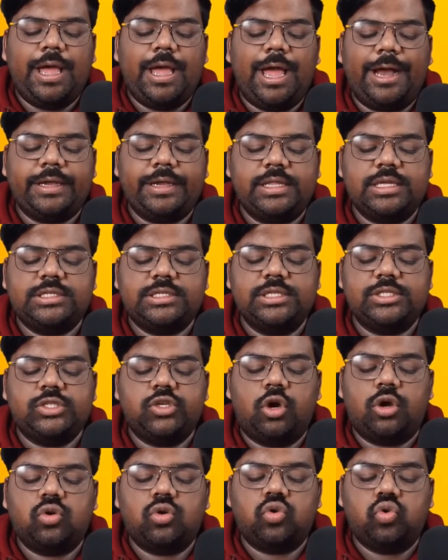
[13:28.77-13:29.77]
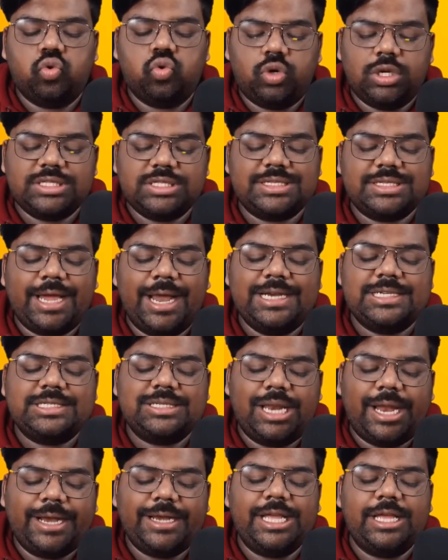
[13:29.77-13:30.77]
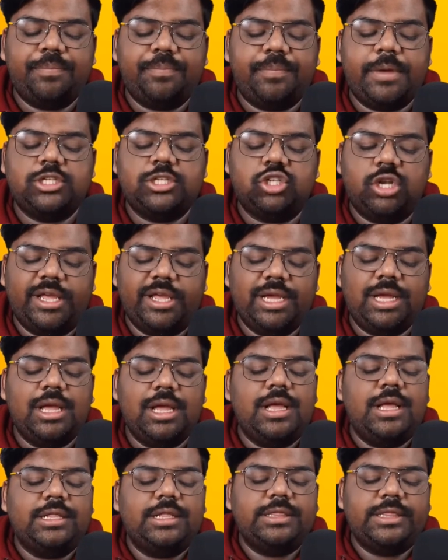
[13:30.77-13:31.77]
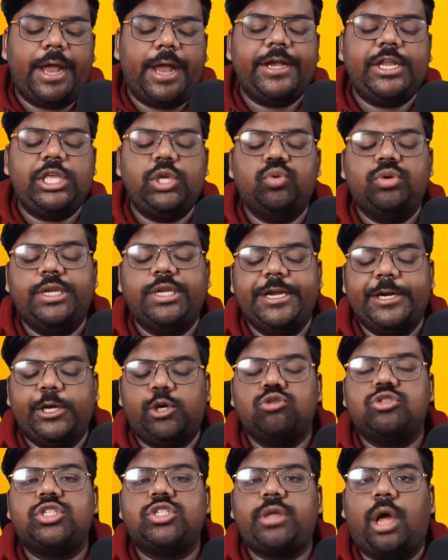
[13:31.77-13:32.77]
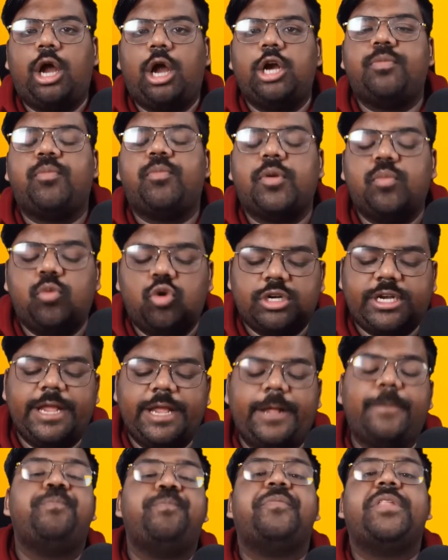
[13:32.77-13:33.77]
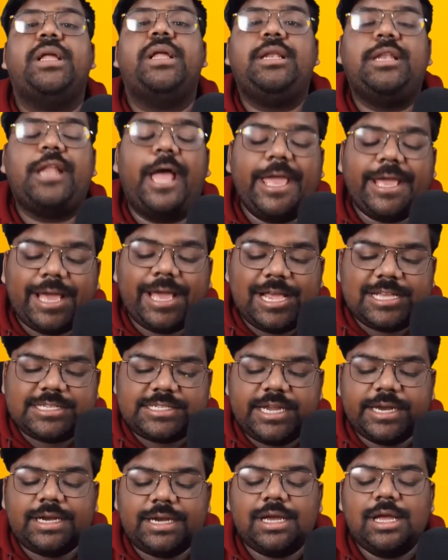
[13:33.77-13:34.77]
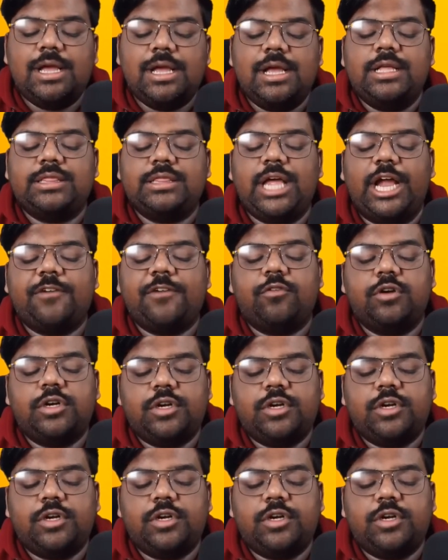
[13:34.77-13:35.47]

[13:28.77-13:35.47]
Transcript: and this is your Google Sites landing page link that you need to start promoting. Like I said, that for